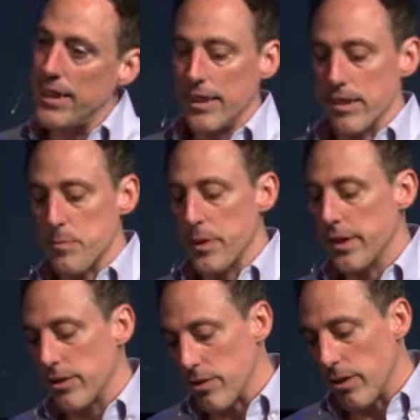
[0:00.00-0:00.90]
like this, but
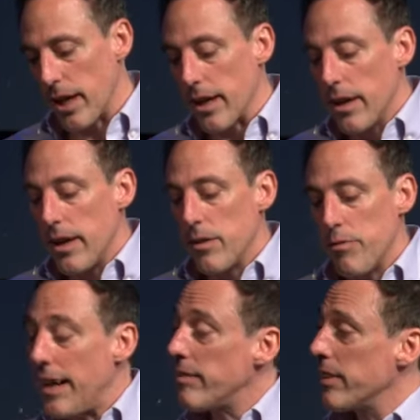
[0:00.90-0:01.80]
it's okay.
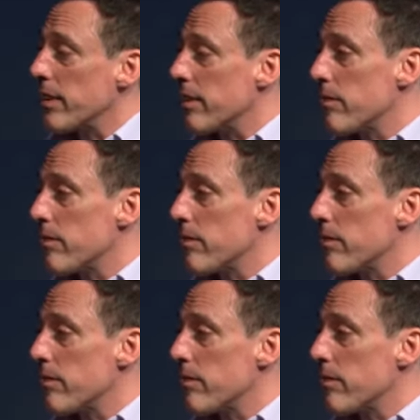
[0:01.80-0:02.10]
Fasting.